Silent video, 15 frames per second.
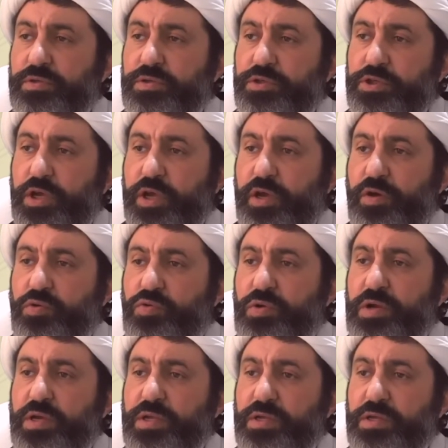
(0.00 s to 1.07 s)
Sheikh
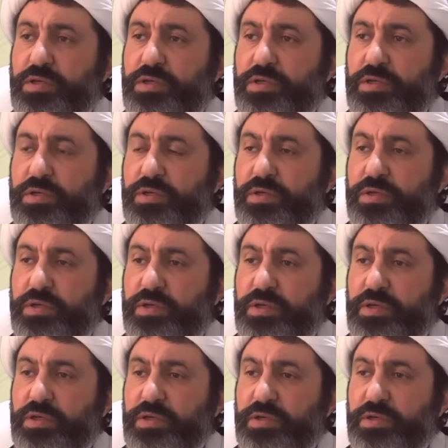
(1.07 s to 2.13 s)
Kulaini
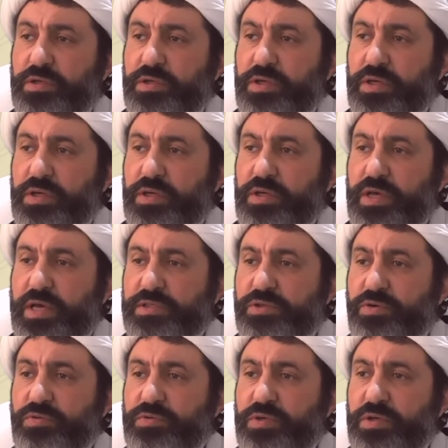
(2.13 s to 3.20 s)
he has
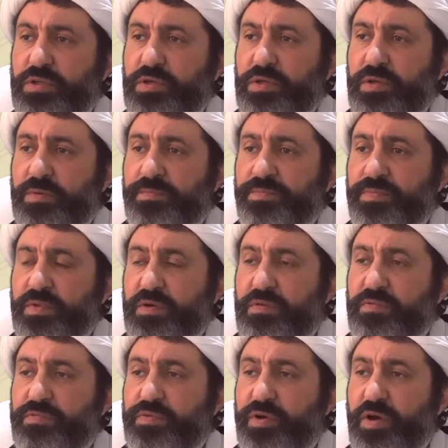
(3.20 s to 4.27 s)
quoted
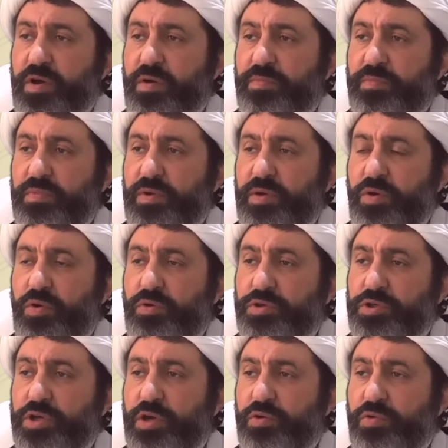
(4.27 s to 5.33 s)
from
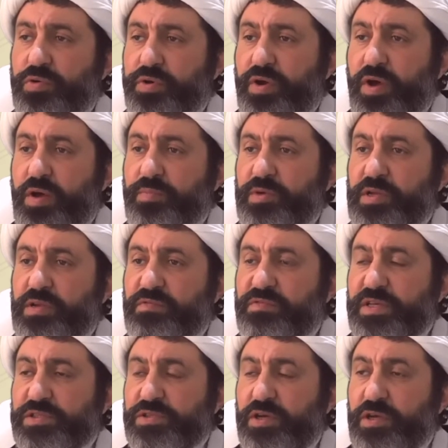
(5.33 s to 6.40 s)
Sheikh Ra'amil in
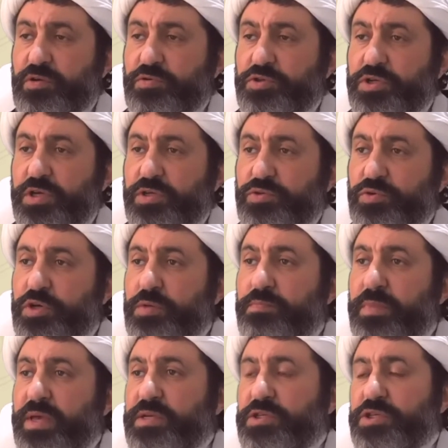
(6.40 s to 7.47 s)
Vasail so he
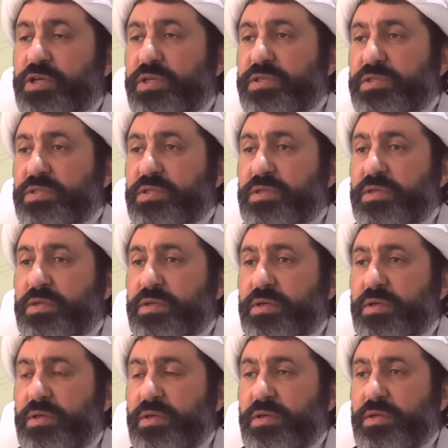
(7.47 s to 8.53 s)
mentions
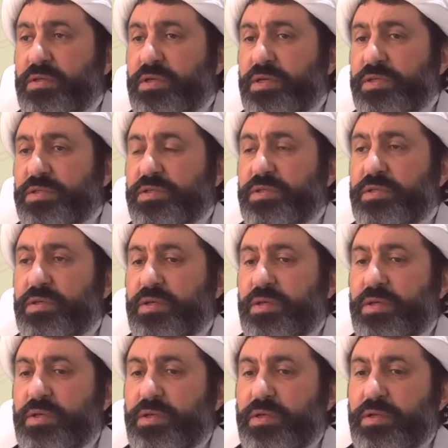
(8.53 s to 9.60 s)
this
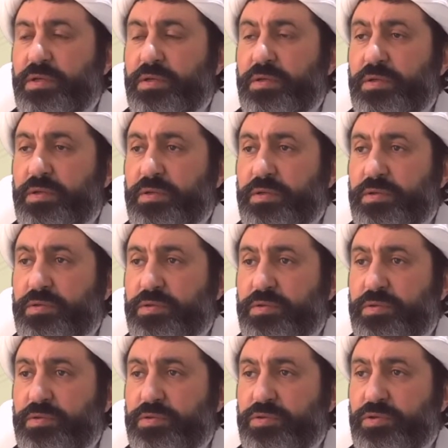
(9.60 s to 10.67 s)

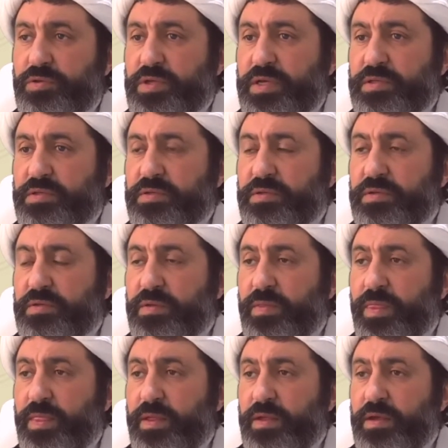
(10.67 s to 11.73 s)
so that
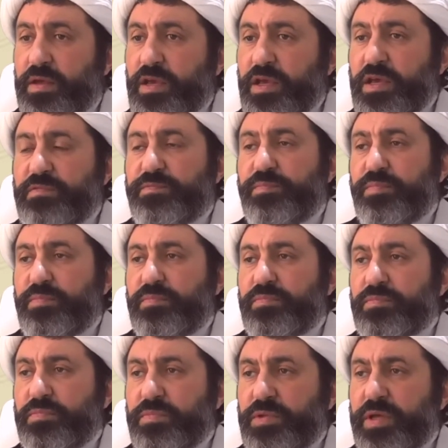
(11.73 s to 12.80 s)
if
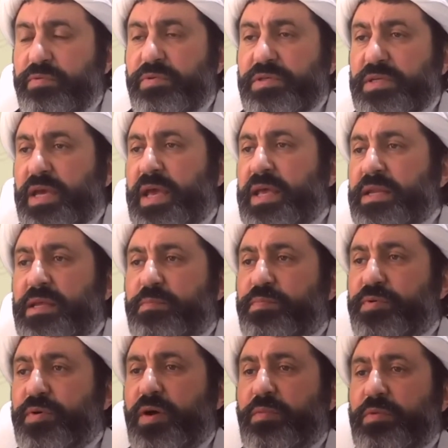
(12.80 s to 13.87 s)
there is any
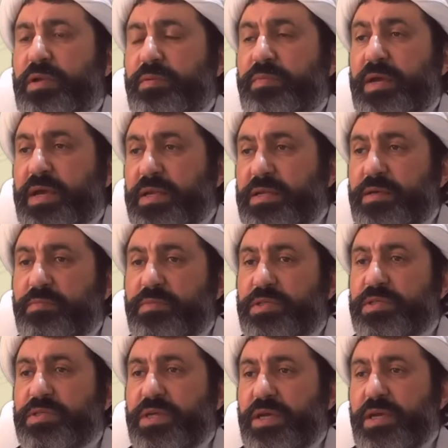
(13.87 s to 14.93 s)
problem any
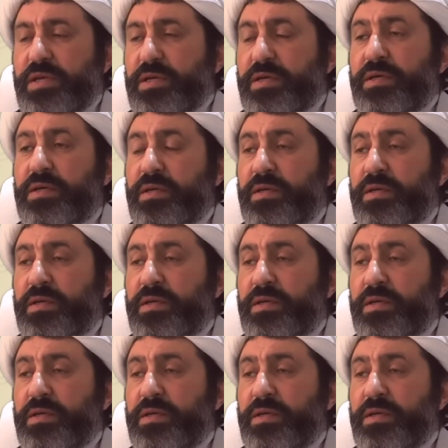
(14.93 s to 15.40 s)
mistake